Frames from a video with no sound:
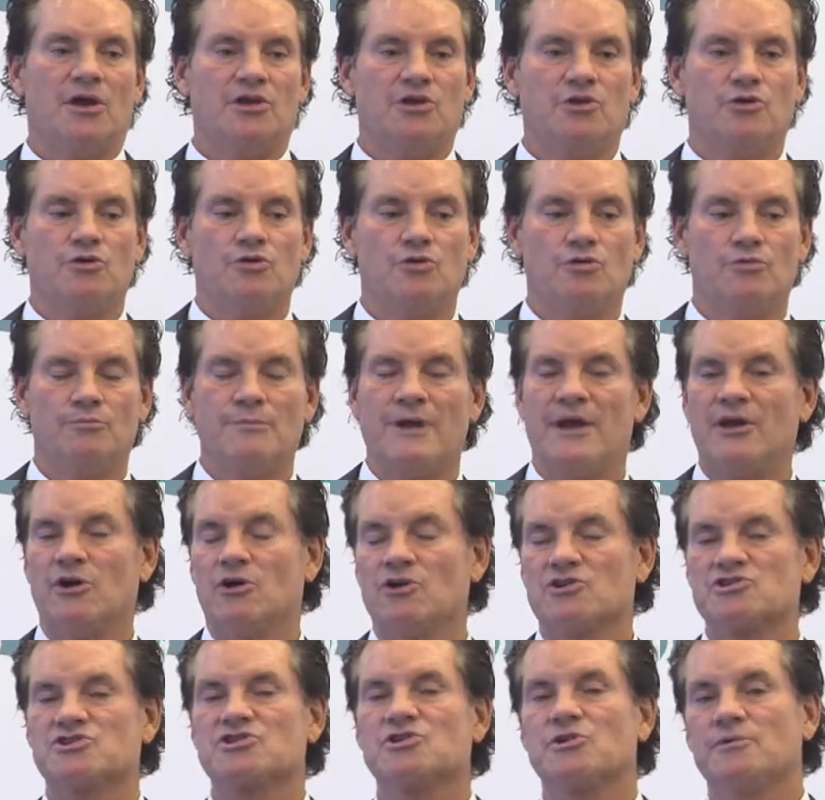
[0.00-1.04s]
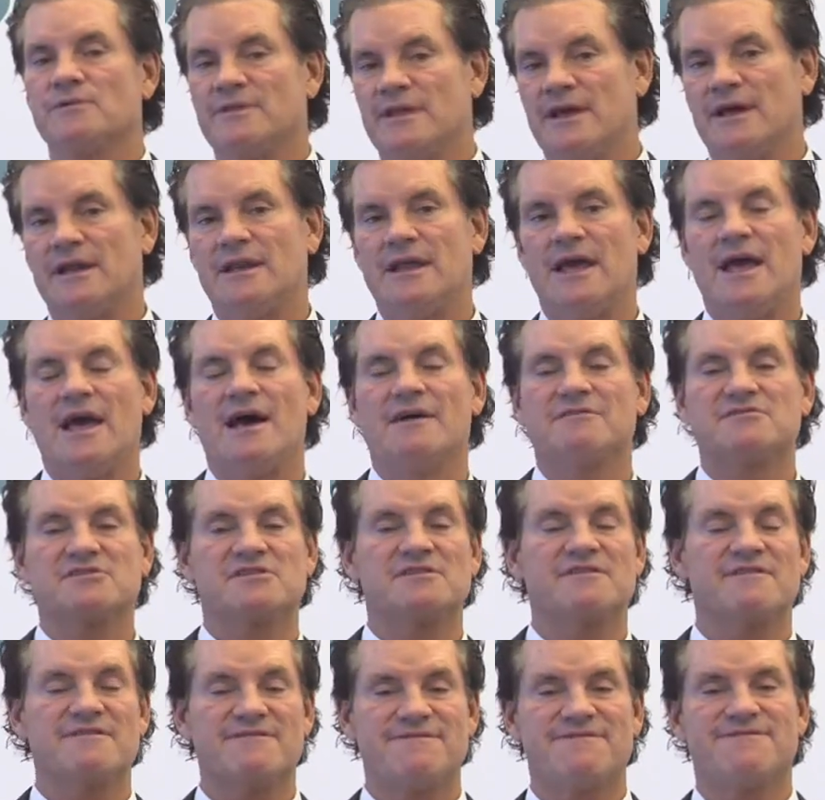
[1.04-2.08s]
You may also then have
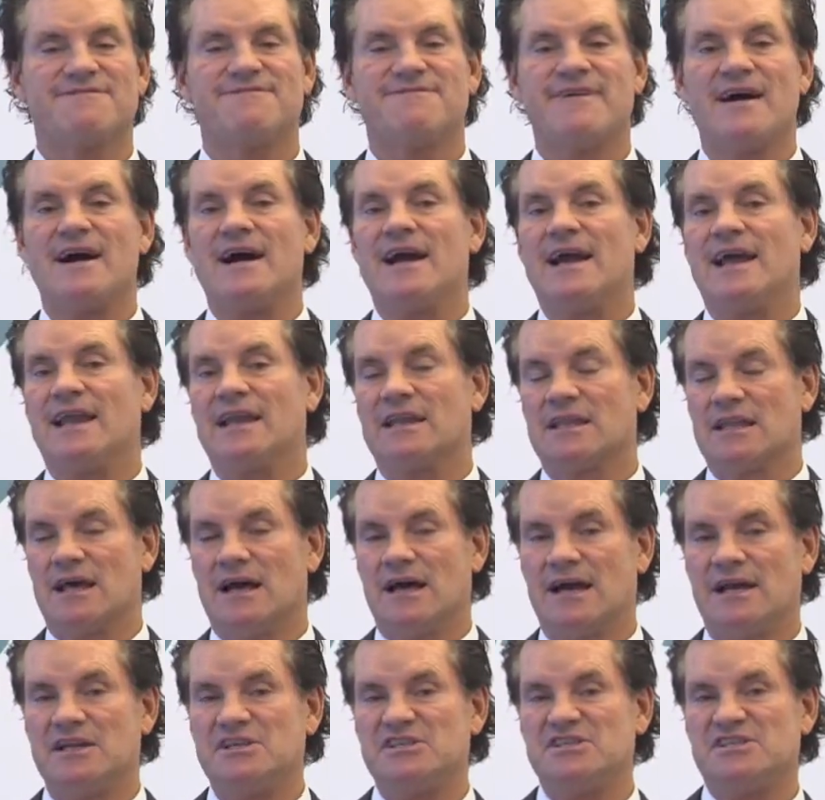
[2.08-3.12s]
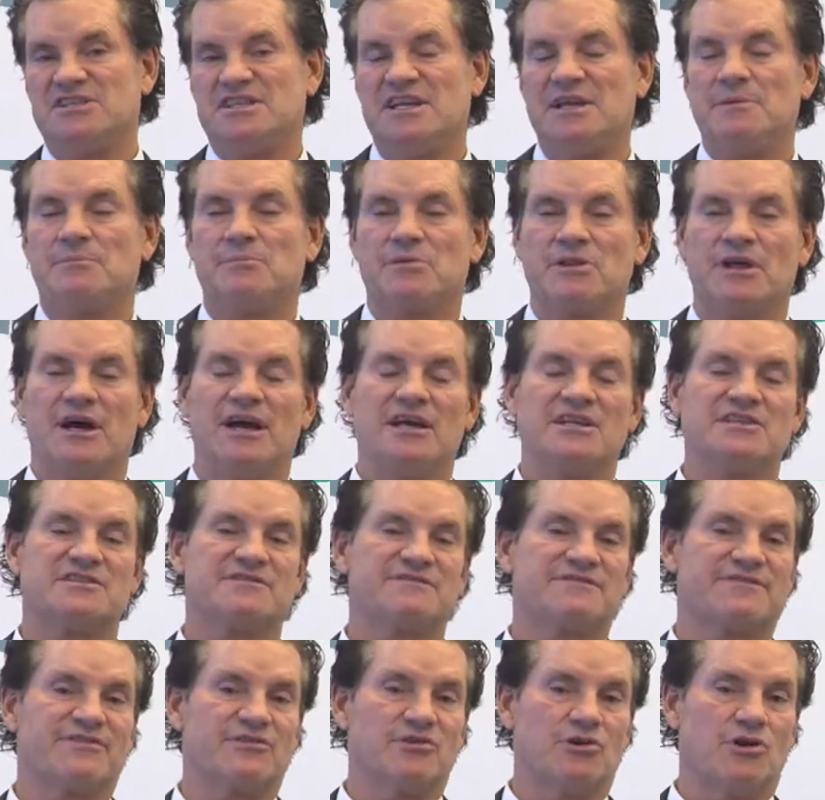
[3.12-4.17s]
some fine lines, deep lines,
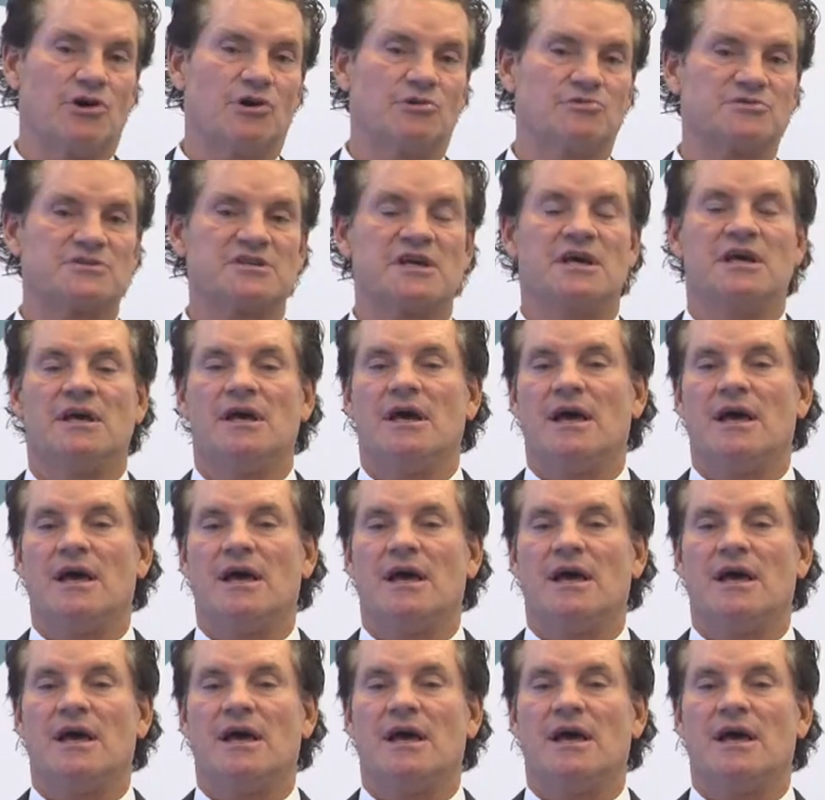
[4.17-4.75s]
furrows,